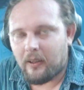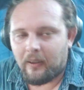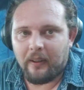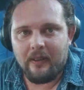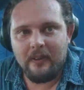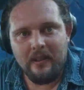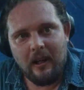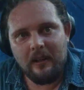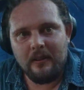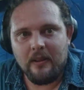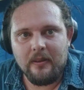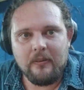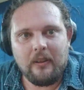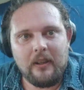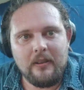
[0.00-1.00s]
I'll get the settings
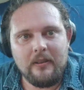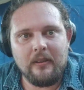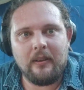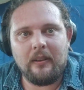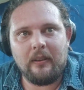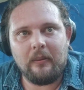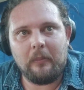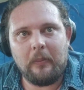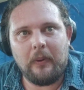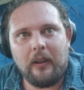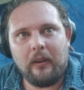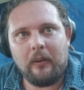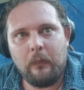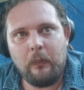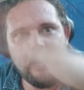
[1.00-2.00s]
just right soon and it'll
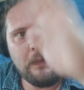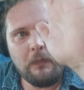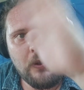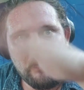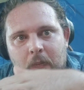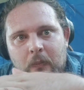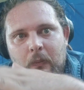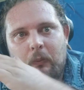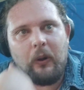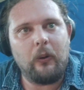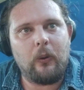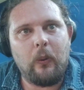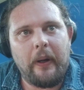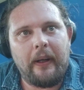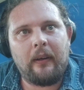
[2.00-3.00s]
be
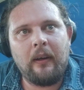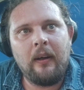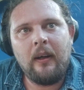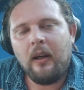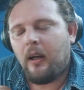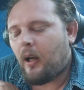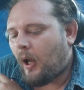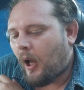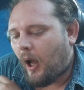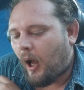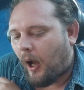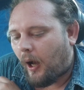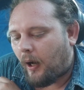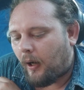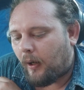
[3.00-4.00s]
real quick.
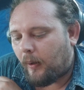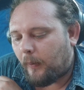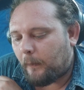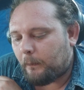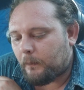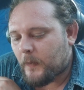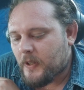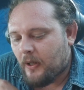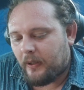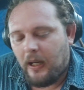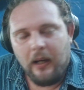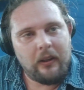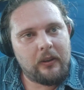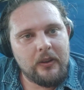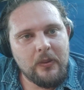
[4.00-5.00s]
So
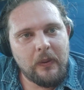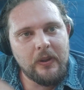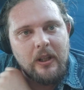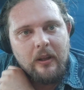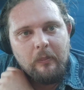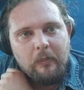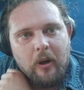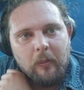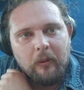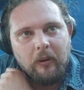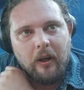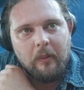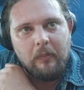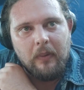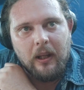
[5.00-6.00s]
yeah, you could switch out the
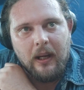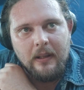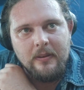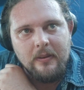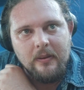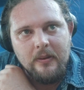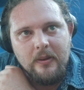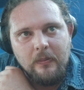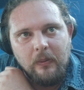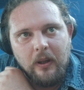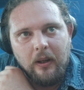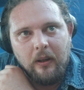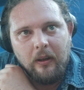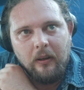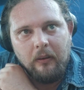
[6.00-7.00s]
pomegranate molasses
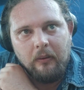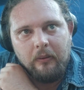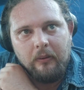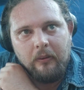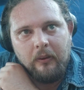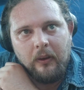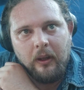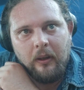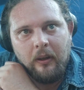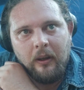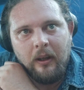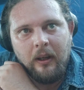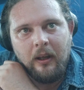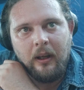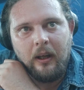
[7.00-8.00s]
with,
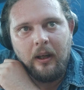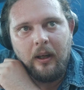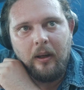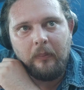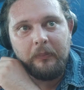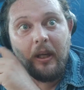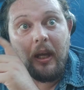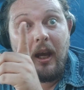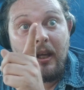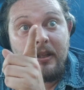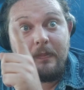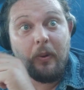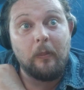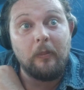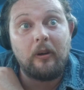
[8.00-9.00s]

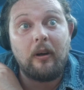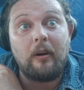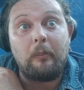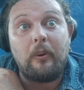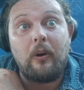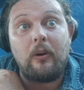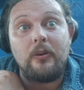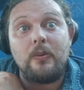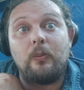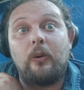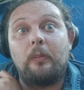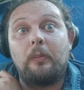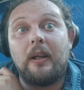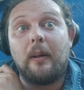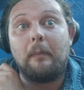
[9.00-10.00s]
yes, pomegranate pearls
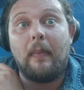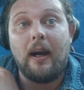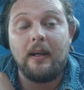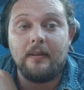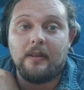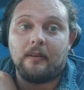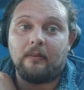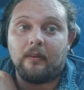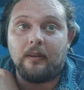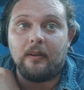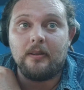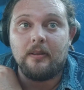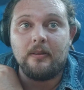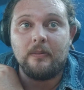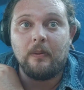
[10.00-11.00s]
would be amazing with
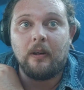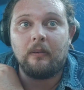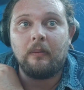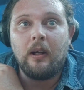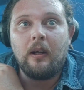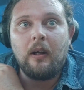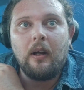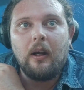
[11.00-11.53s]
this as well.